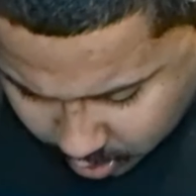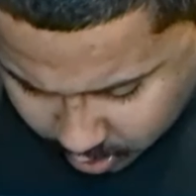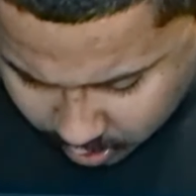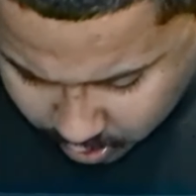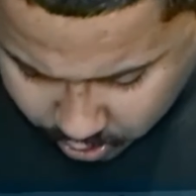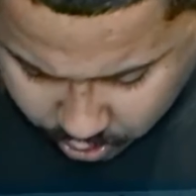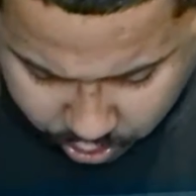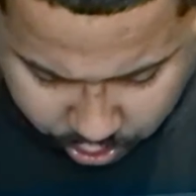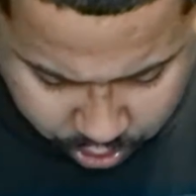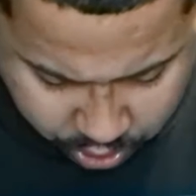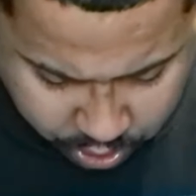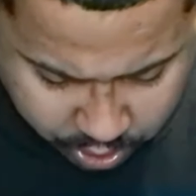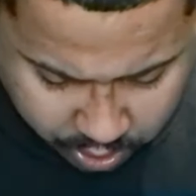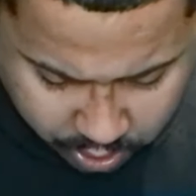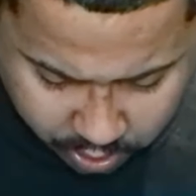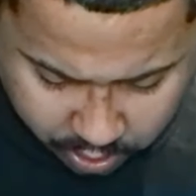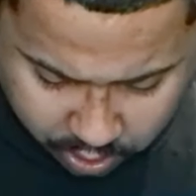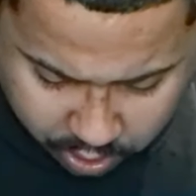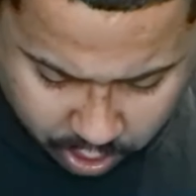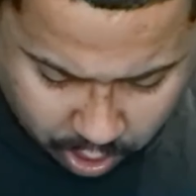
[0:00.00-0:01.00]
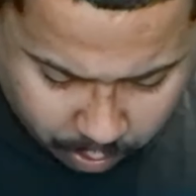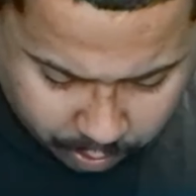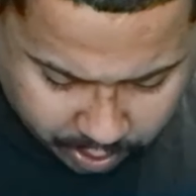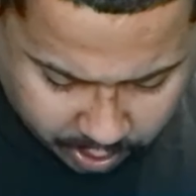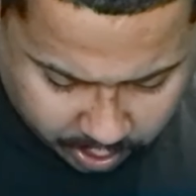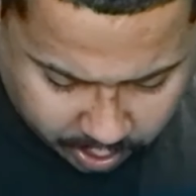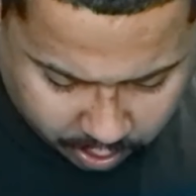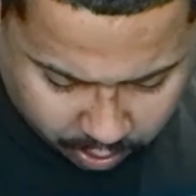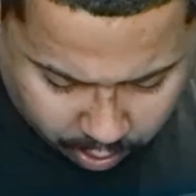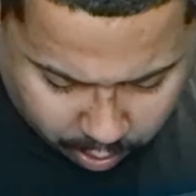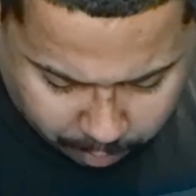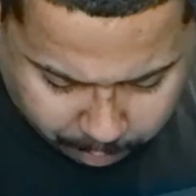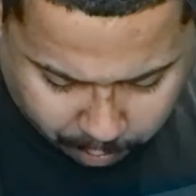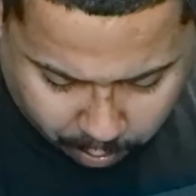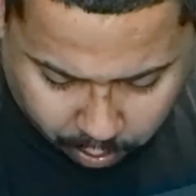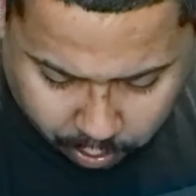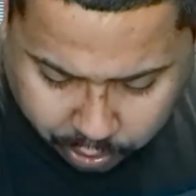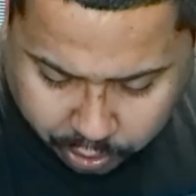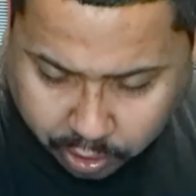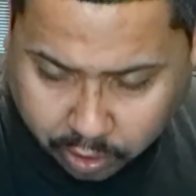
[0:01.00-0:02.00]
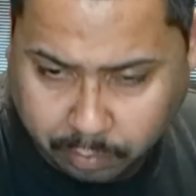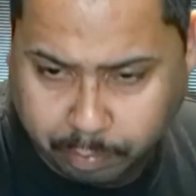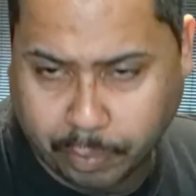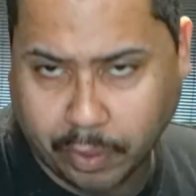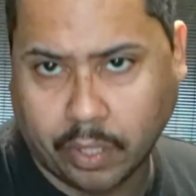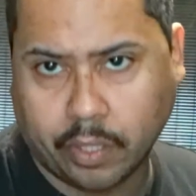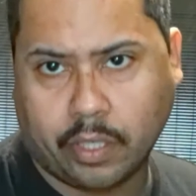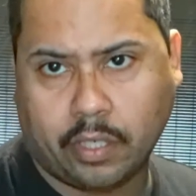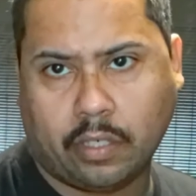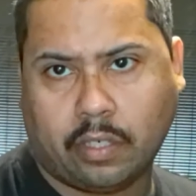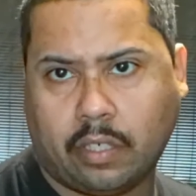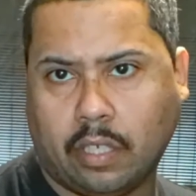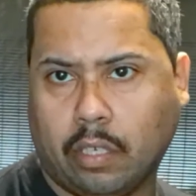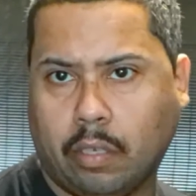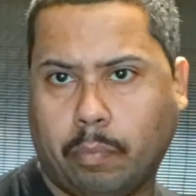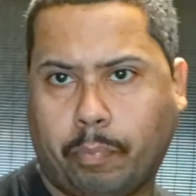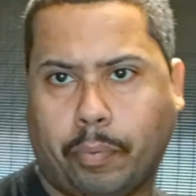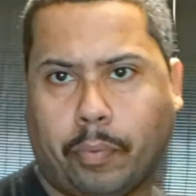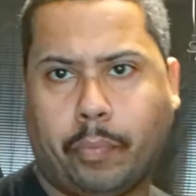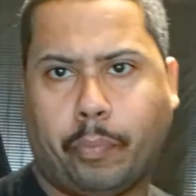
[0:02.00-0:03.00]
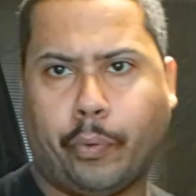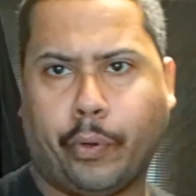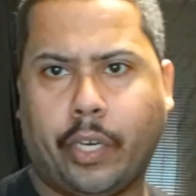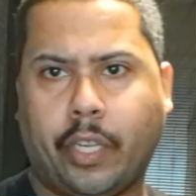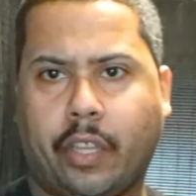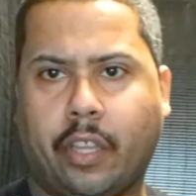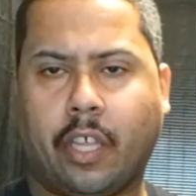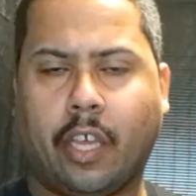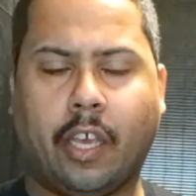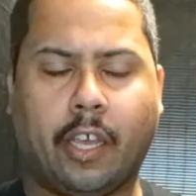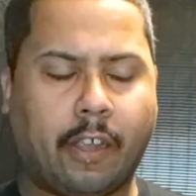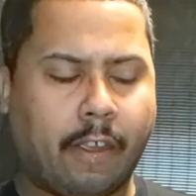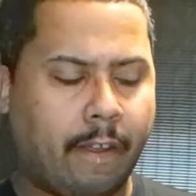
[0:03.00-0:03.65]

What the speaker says: She's soaking in her bowl. She's building still pretty thick.